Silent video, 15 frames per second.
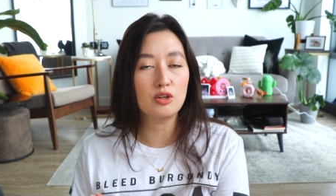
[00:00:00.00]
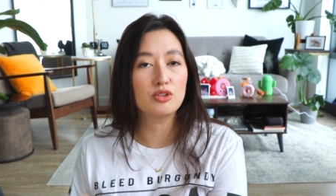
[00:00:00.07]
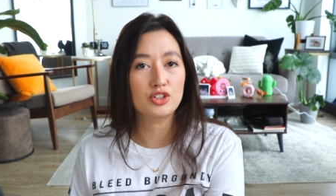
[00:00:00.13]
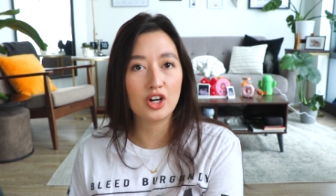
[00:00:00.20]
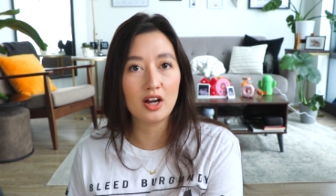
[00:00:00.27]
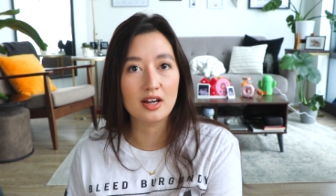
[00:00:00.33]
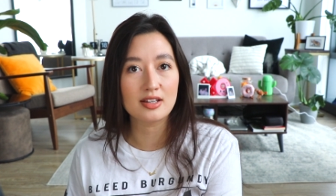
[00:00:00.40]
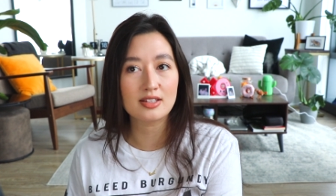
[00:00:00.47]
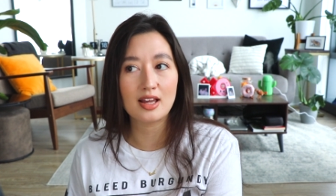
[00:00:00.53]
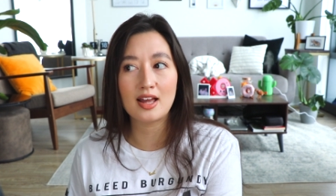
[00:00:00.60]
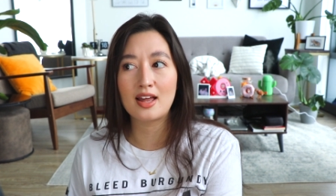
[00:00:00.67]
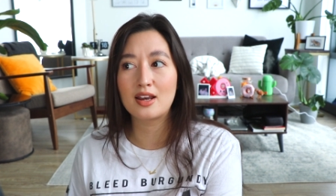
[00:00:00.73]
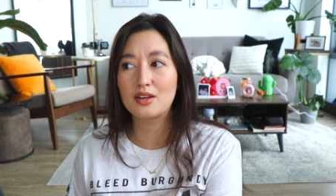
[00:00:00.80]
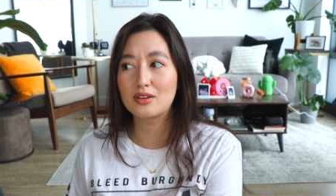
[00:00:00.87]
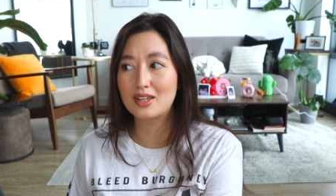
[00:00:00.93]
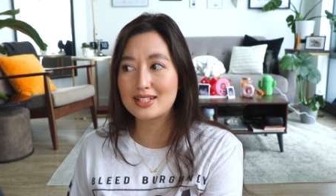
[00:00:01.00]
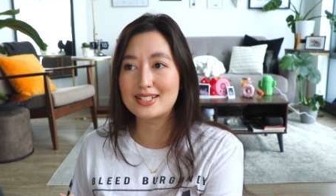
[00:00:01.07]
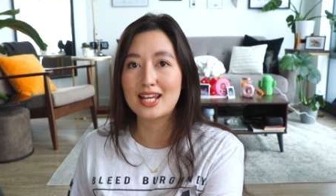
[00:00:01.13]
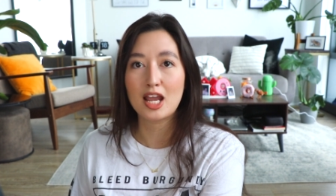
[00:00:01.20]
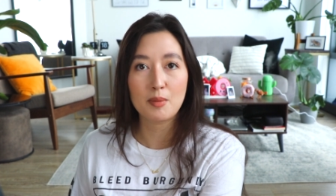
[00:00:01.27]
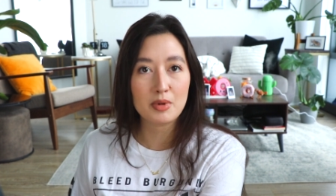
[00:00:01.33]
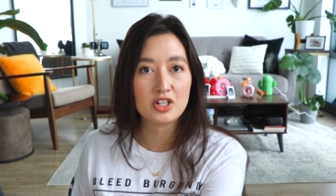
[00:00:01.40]
you trust, and the
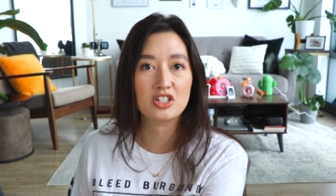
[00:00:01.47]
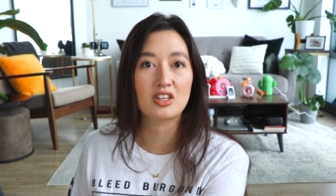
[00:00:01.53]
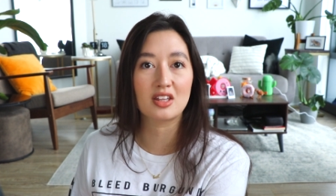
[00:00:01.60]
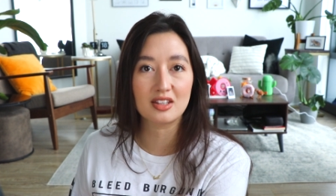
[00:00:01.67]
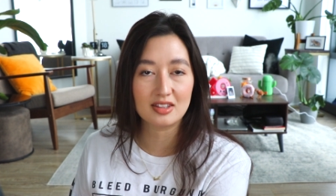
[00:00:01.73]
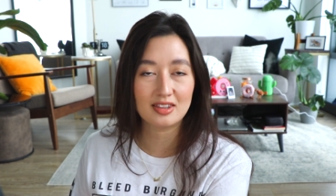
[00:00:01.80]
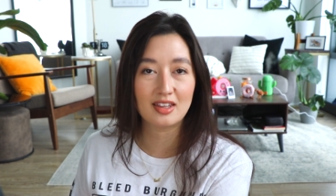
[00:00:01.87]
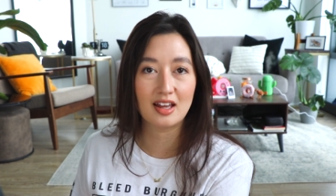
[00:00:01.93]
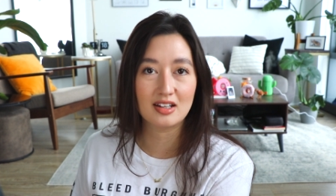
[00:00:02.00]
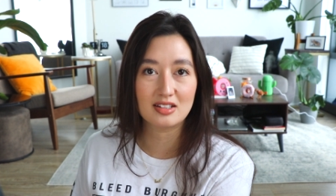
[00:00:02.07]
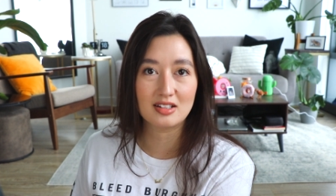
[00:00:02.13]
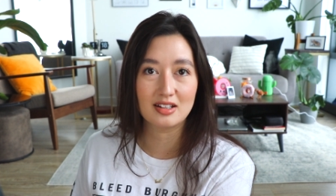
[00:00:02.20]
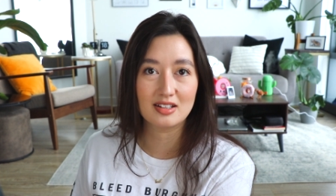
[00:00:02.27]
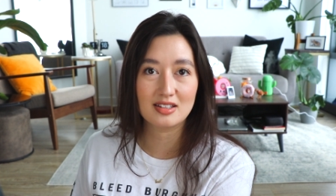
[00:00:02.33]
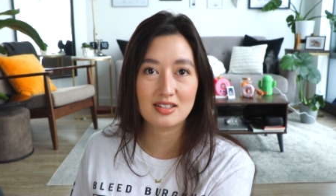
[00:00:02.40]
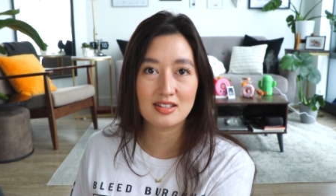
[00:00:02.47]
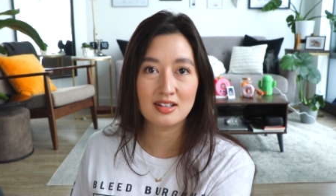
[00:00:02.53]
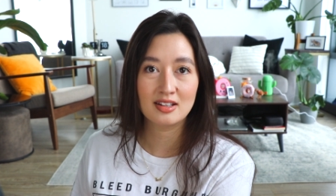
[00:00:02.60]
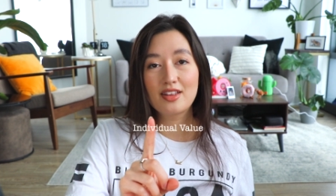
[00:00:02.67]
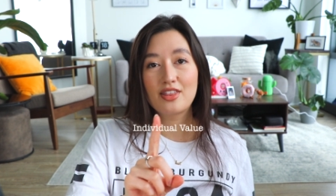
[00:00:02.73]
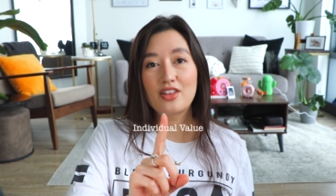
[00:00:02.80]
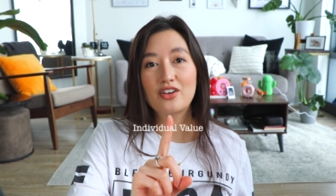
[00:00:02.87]
damage that that does.
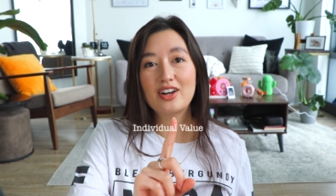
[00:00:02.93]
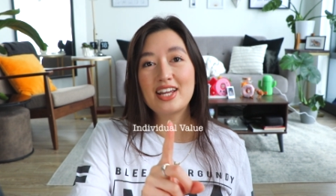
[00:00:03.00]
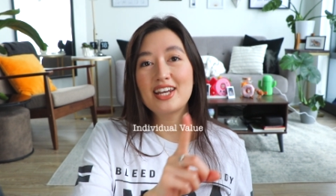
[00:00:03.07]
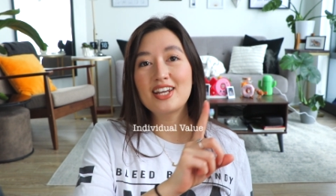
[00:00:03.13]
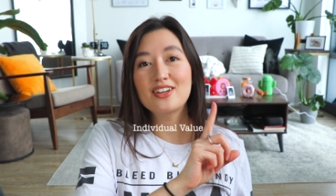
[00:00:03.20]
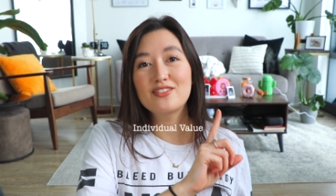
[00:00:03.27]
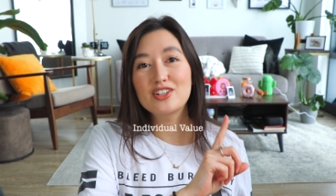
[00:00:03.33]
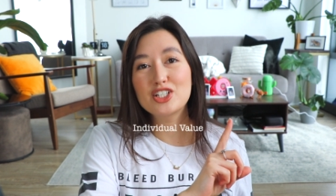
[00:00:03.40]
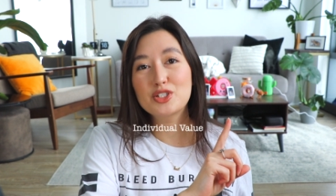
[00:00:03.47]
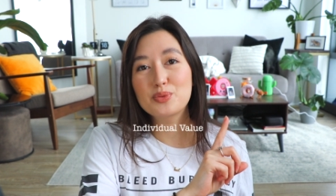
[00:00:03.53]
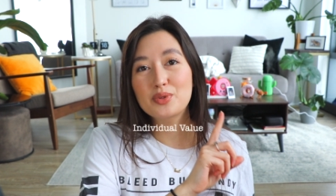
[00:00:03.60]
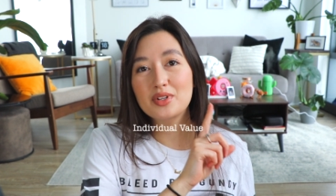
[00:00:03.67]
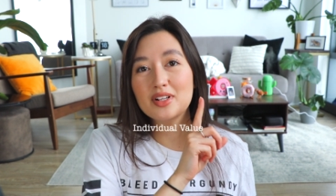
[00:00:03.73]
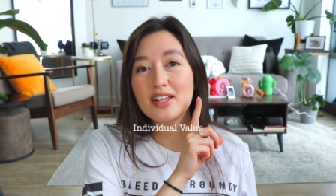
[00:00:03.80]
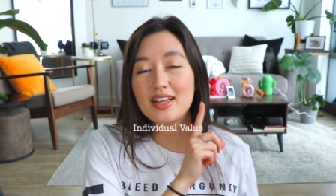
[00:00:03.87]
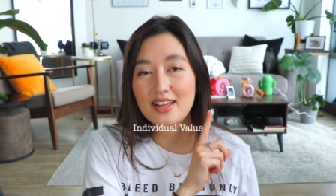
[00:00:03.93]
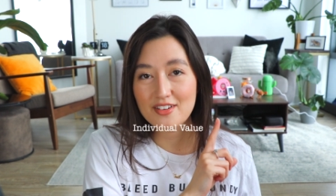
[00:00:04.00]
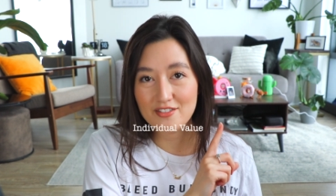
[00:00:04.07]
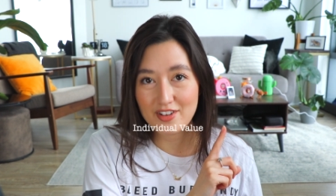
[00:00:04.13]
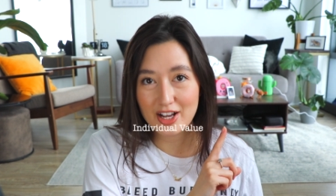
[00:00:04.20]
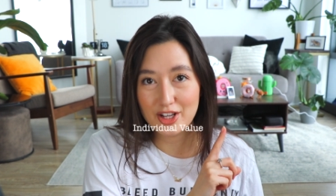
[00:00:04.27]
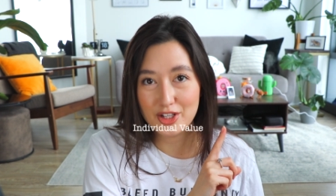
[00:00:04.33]
Their individual
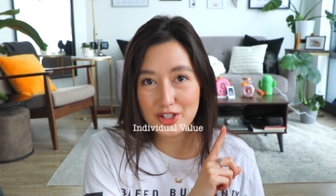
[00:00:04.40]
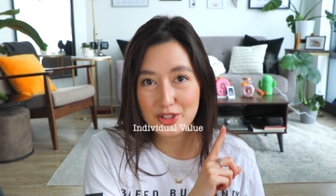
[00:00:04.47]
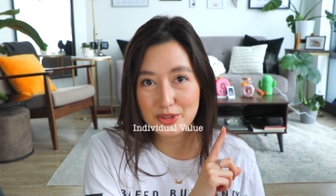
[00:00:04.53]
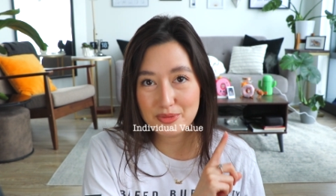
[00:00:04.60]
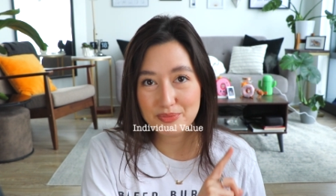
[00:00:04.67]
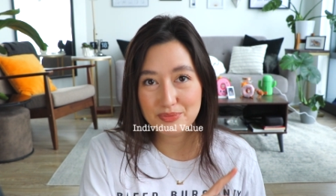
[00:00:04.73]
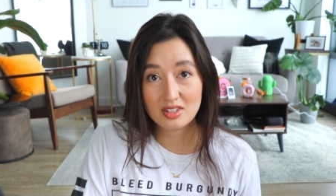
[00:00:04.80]
value.